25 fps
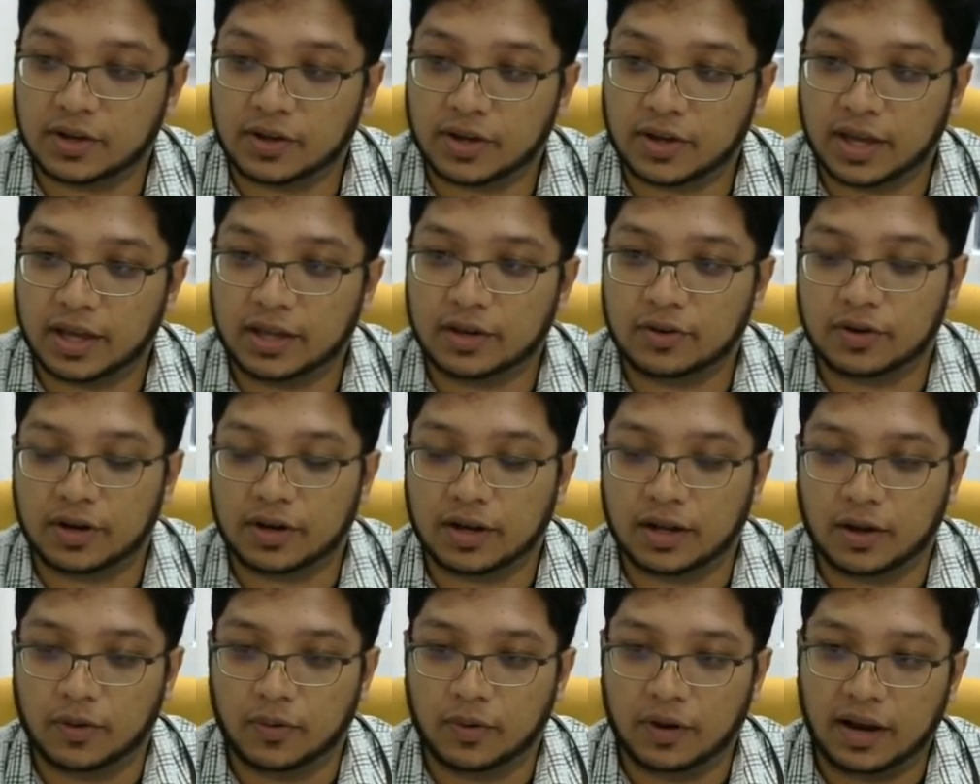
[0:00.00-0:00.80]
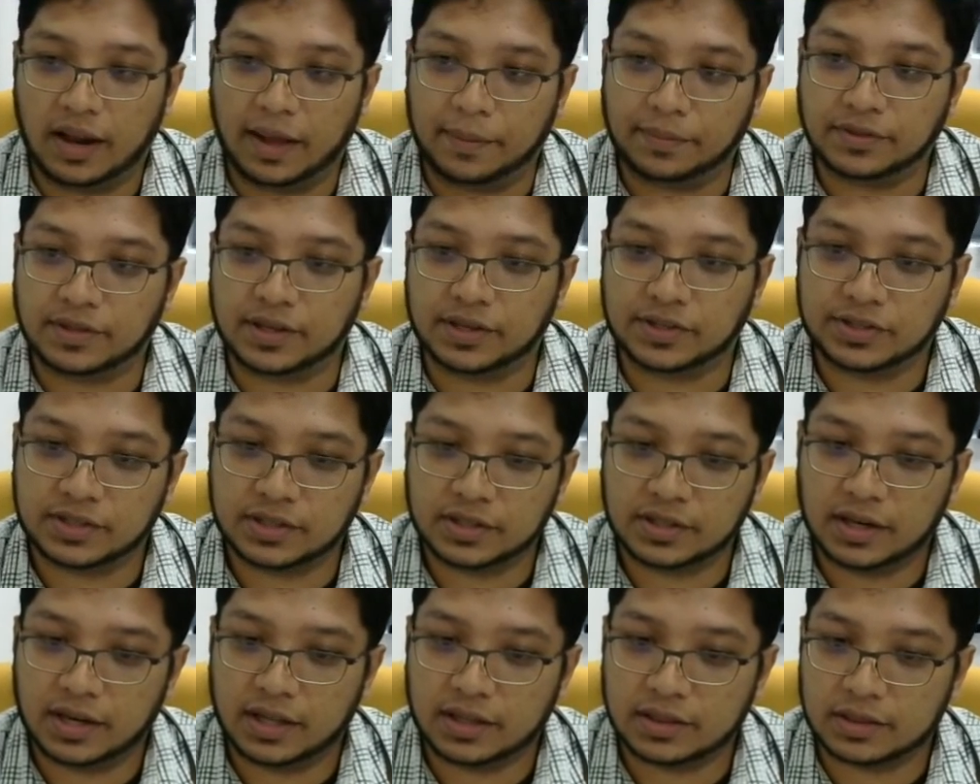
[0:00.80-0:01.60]
Okay, during our lab
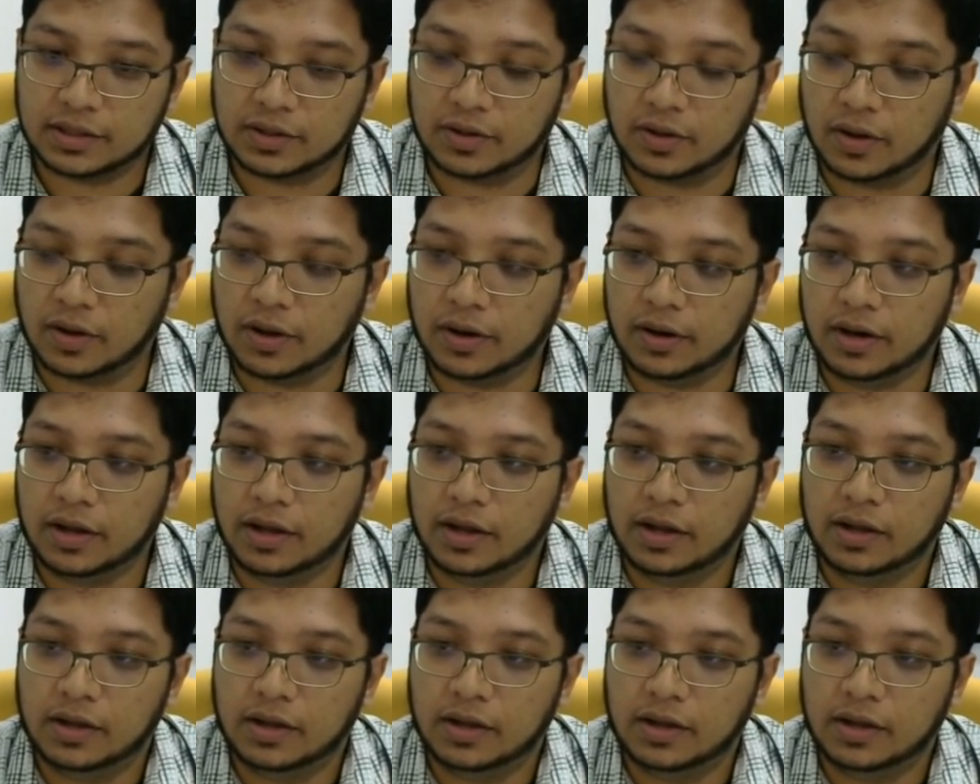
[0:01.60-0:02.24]
session later on.